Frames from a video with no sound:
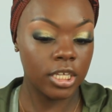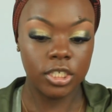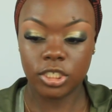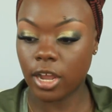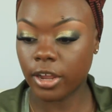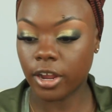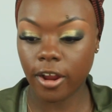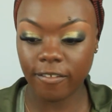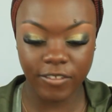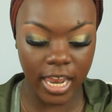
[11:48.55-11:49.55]
She out here
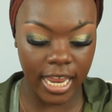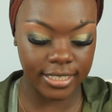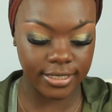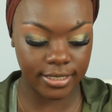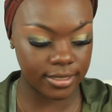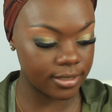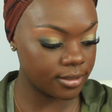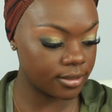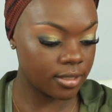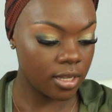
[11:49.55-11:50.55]
hurting feelings.
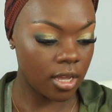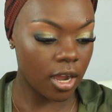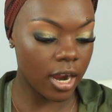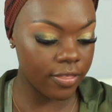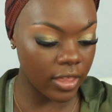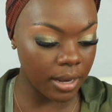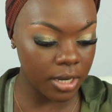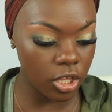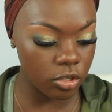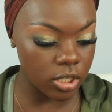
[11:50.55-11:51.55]
All right, then I'm
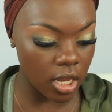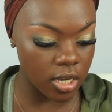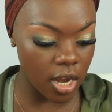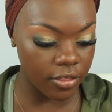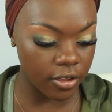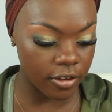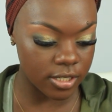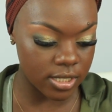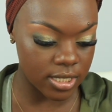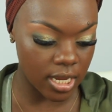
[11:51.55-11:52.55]
going to use another
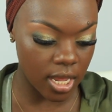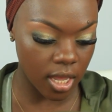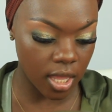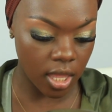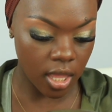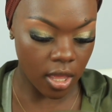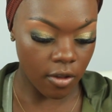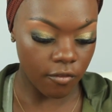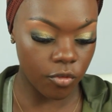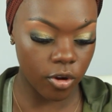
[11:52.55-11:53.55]
stick
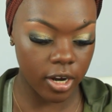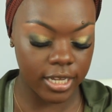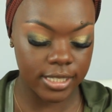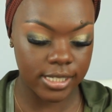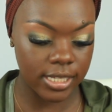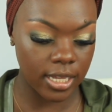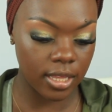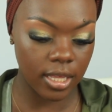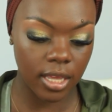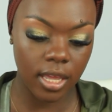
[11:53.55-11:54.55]
for
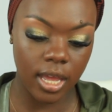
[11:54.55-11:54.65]
concealing.